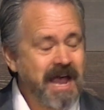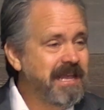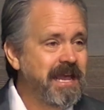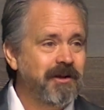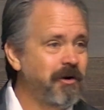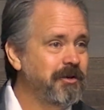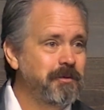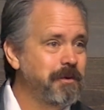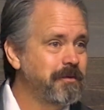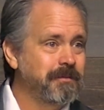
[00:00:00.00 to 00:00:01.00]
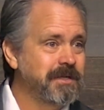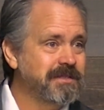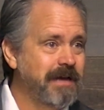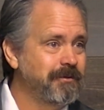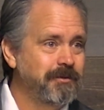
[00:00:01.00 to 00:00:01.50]
I can't argue with them
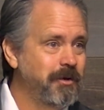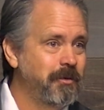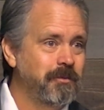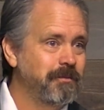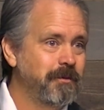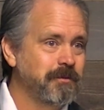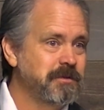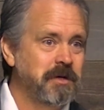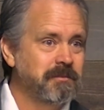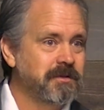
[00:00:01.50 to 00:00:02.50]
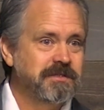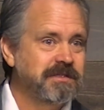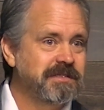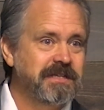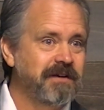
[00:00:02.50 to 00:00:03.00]
because I don't know those numbers
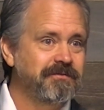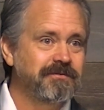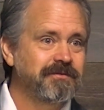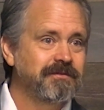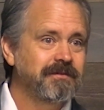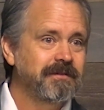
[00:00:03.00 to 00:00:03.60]
and stuff.